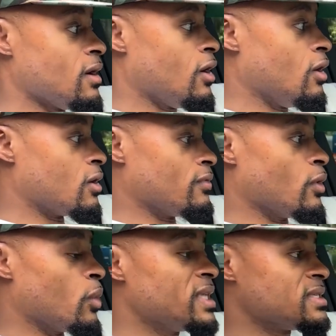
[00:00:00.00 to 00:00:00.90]
all of the
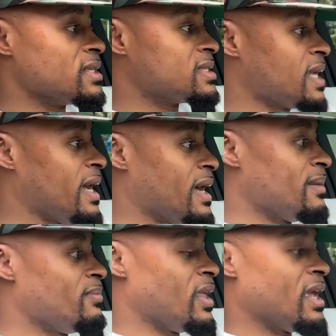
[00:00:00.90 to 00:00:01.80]
wasted
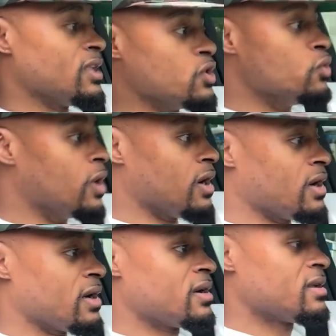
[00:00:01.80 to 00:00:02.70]
time that you
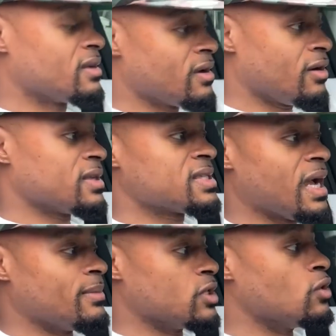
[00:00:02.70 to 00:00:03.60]
are, all the
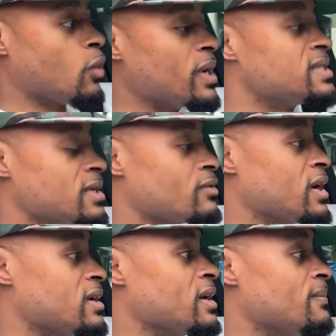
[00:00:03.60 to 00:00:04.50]
time that you are wasting
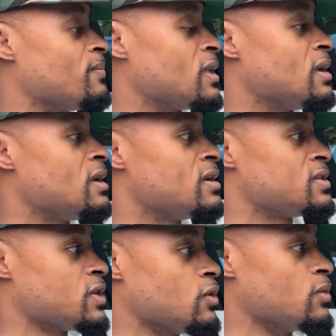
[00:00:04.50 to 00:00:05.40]
right now.
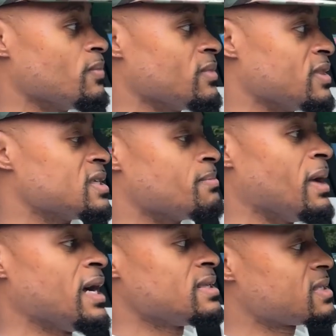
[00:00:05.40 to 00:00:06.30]
So this
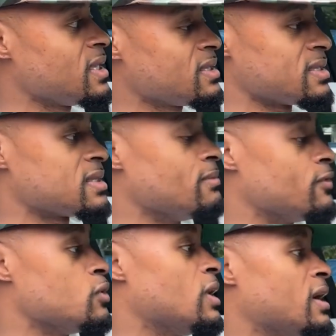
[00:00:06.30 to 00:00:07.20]
mindset that some of
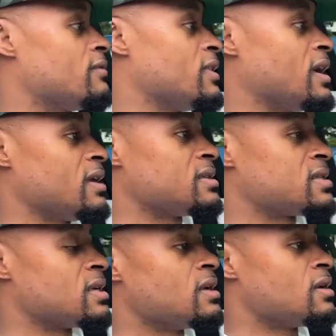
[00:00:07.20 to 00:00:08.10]
you have
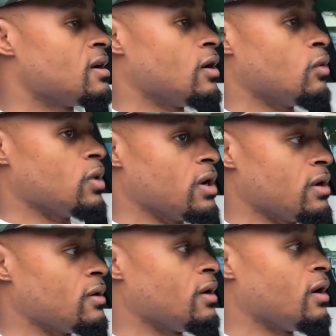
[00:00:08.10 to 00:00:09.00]
that, oh,
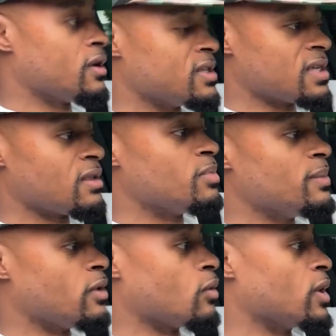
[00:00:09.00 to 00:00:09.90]
well, all these other
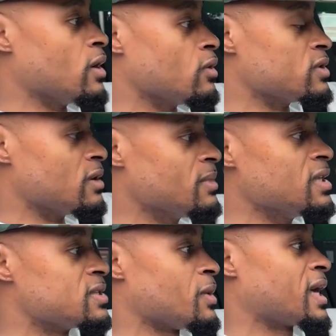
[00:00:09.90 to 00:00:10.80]
people are way older than
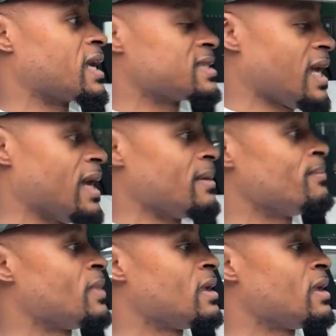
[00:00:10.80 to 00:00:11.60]
me, so I got time.